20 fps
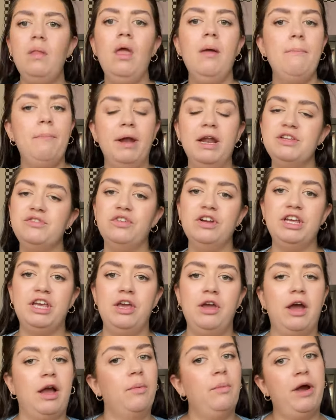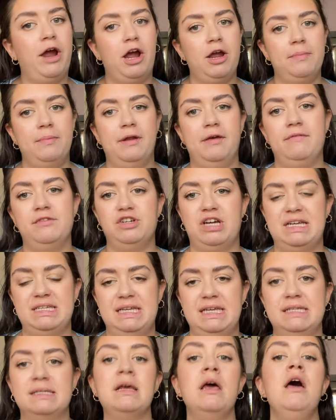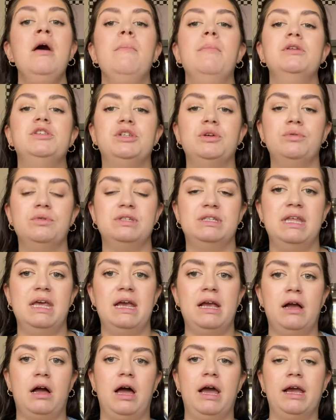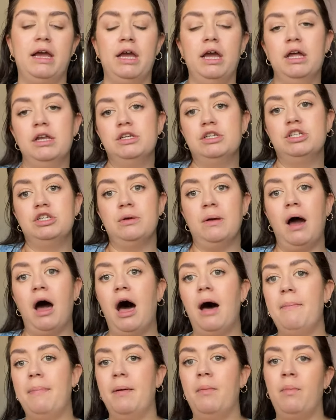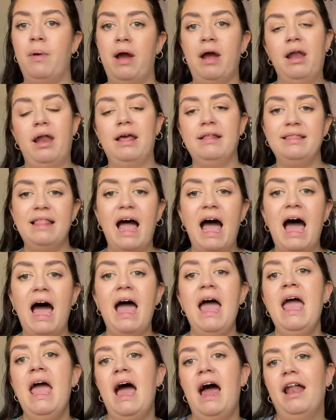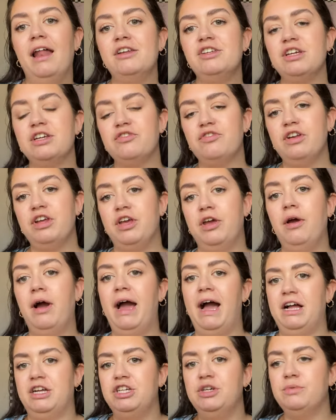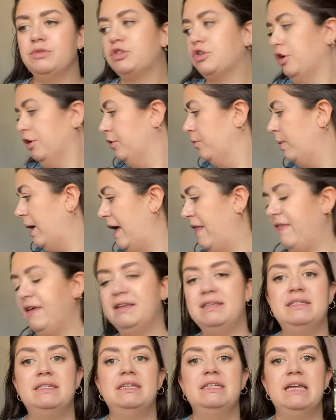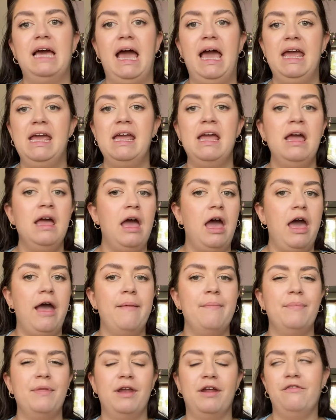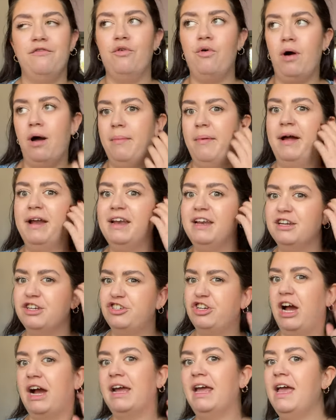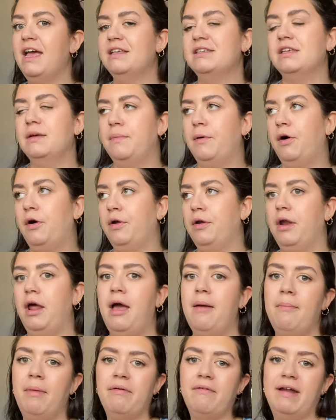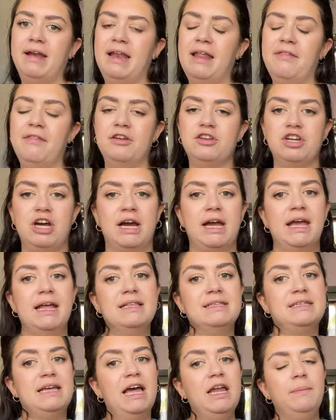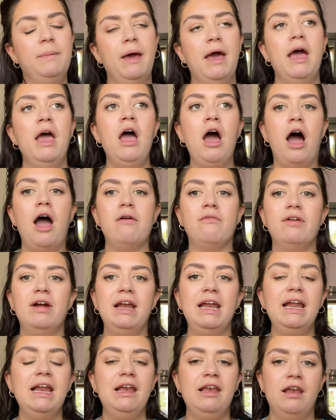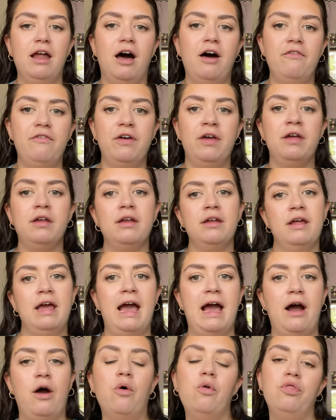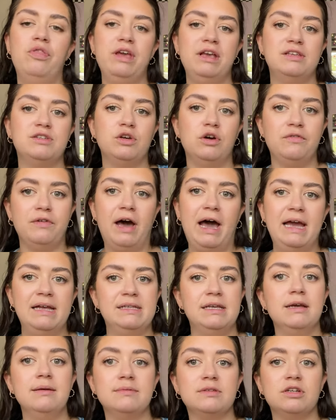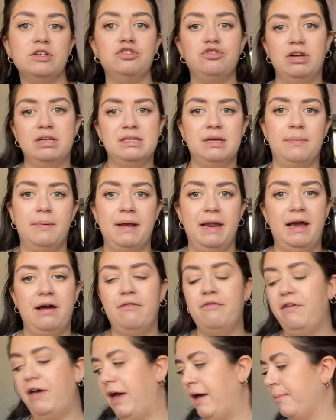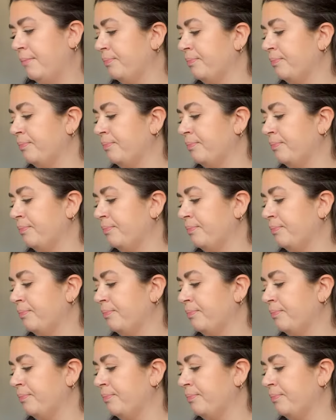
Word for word: but it's really cute. I can wear it open over dresses, but do always think I could do it up and wear it like that. And I think it's really cute. I actually was going to wear this today, and um, then I thought I might need a jacket, so I put on um, my red leather jacket instead. But I really love how these sort of items can dress up an outfit